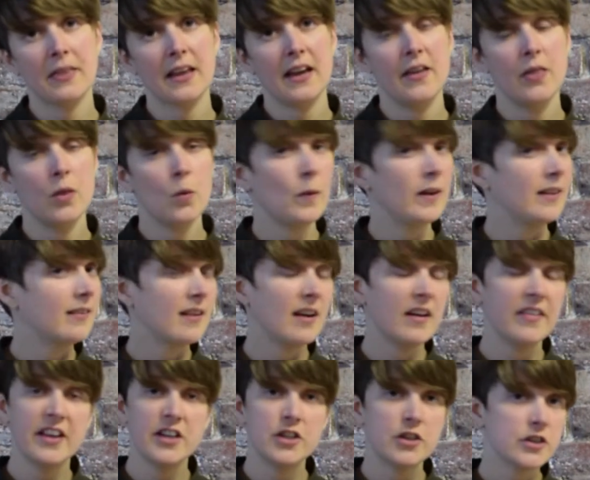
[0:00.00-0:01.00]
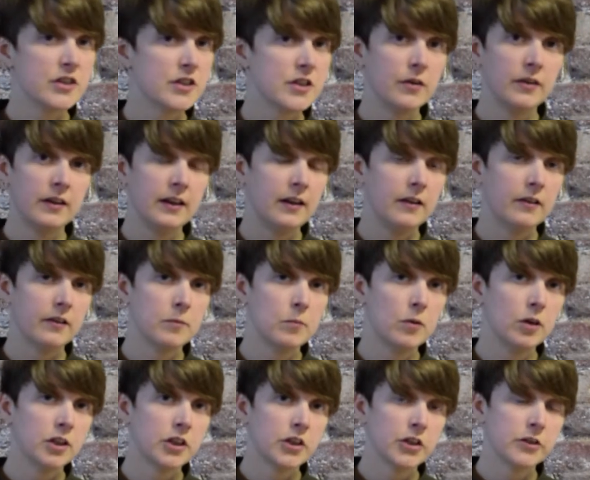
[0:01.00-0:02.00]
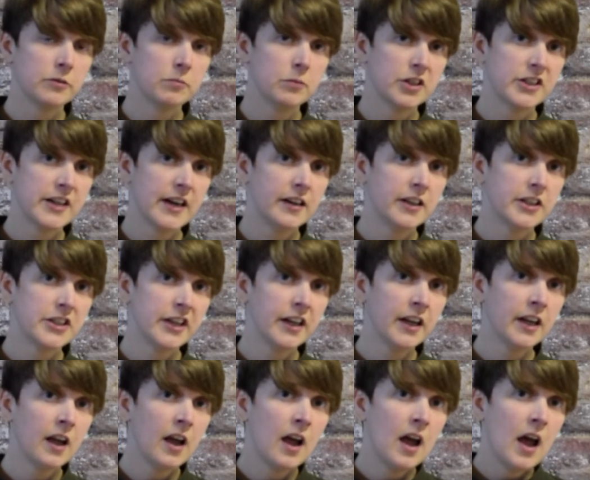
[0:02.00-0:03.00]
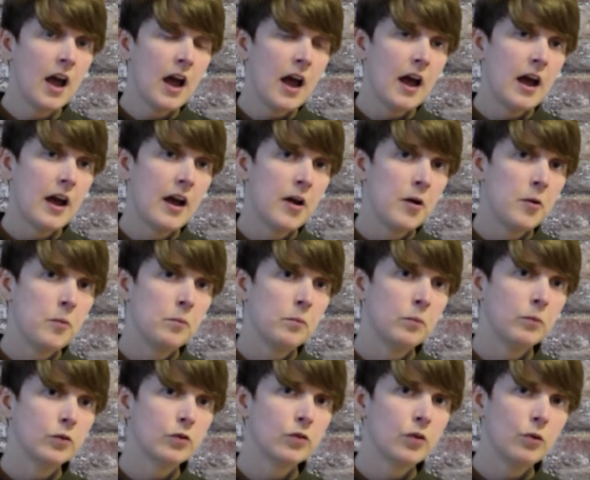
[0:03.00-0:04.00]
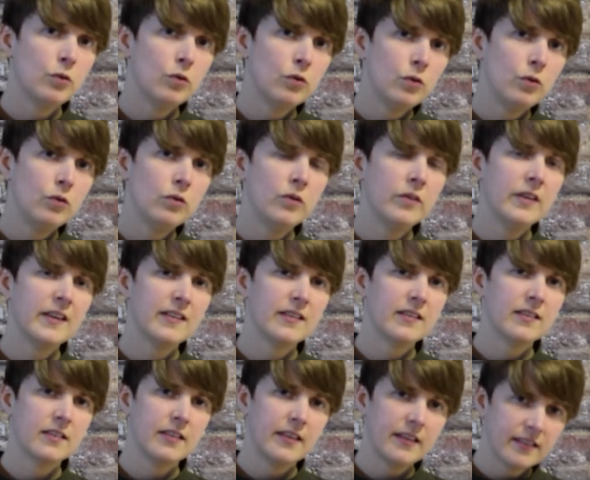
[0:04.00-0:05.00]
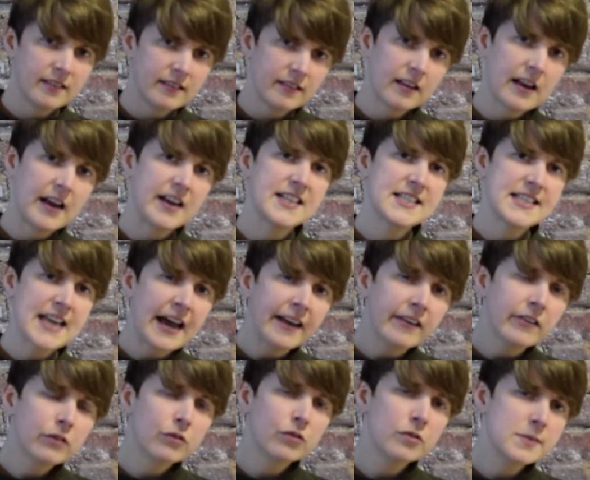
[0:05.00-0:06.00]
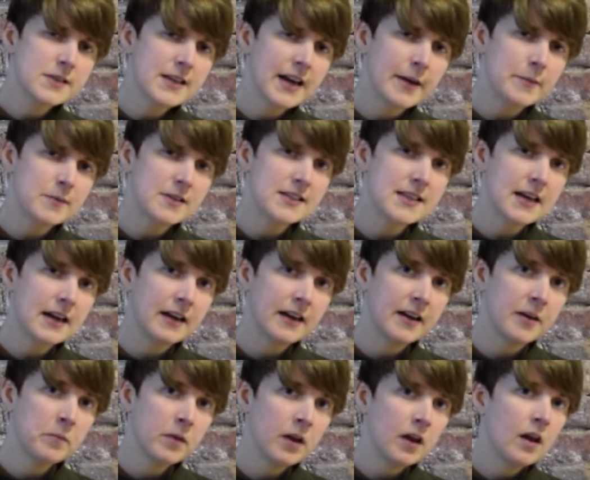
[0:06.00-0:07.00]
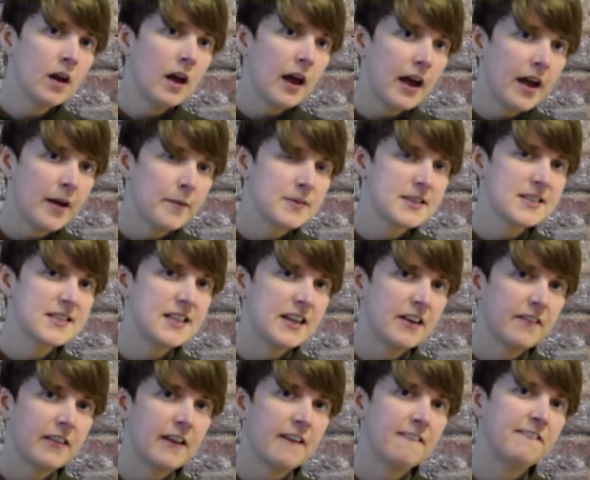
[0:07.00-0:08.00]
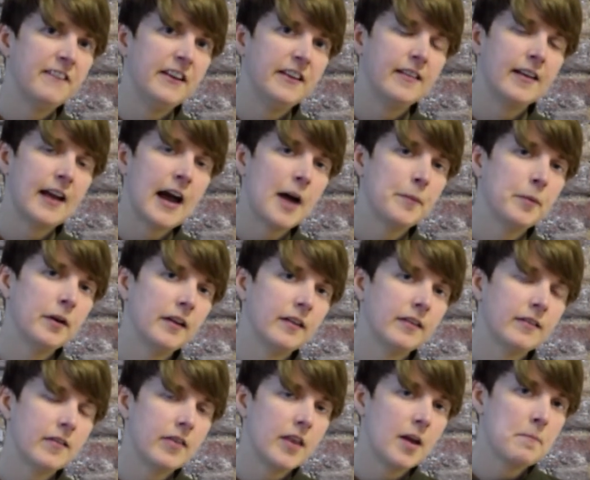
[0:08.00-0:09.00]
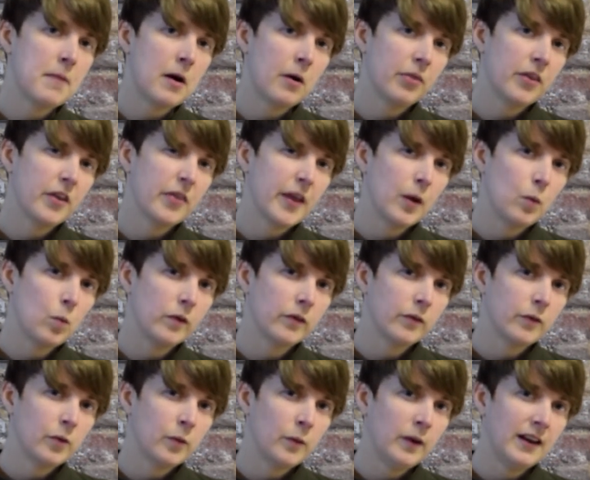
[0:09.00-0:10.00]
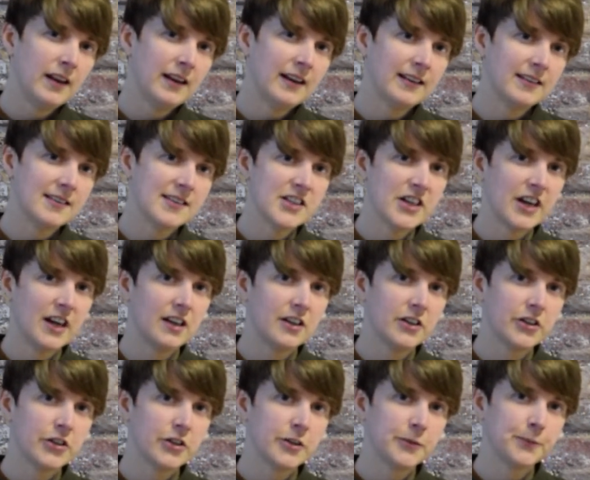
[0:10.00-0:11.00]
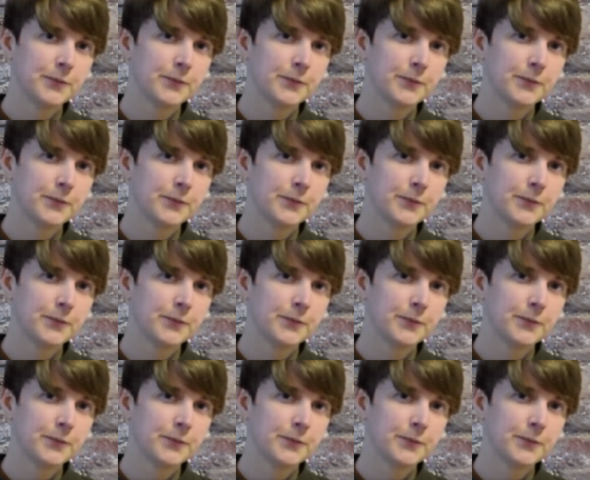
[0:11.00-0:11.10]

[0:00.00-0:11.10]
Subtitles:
in the winter, they just don't need as much energy. So do this kind of test from time to time to see if their feeding habits and the amount that they want to eat has changed.